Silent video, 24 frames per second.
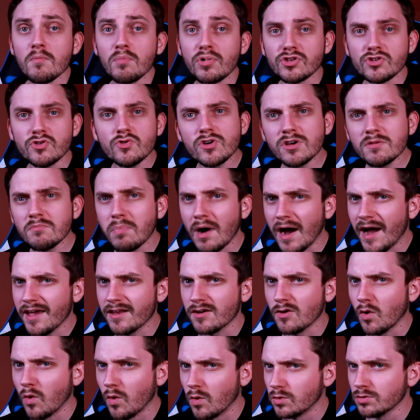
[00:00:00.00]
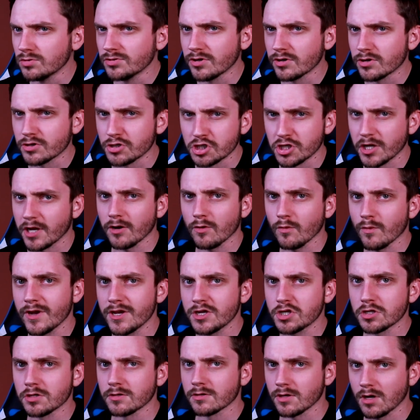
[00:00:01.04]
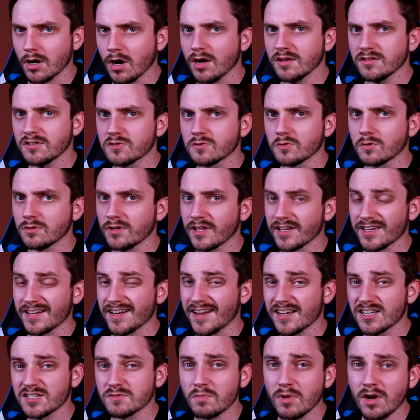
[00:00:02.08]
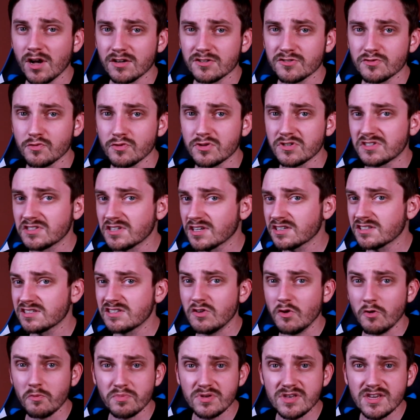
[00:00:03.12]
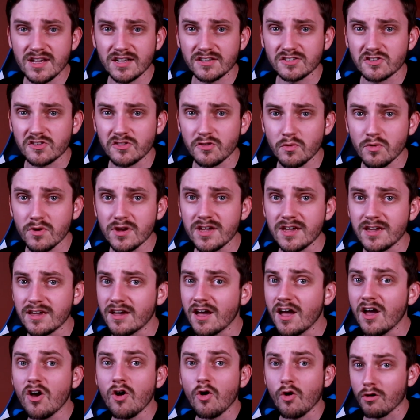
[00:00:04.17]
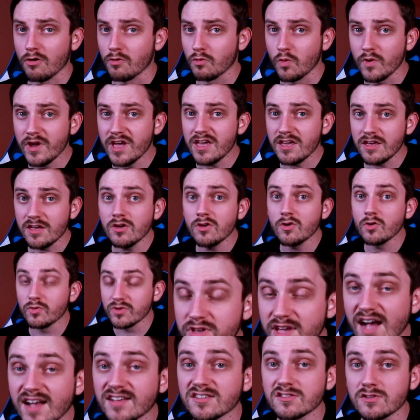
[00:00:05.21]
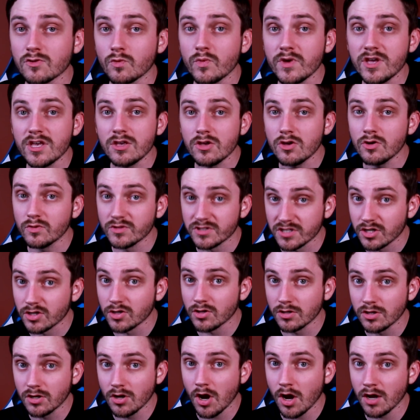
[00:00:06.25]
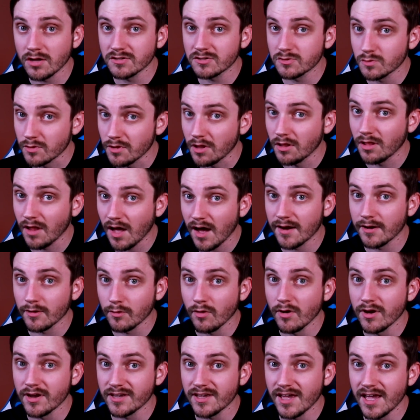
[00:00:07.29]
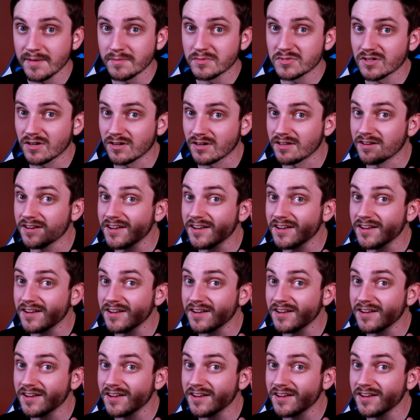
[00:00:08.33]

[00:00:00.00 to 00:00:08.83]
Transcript: But you could buy an older generation console like an Xbox 360 or PS3 or Wii U. Yes, the Wii U is a good console with a lot of great games on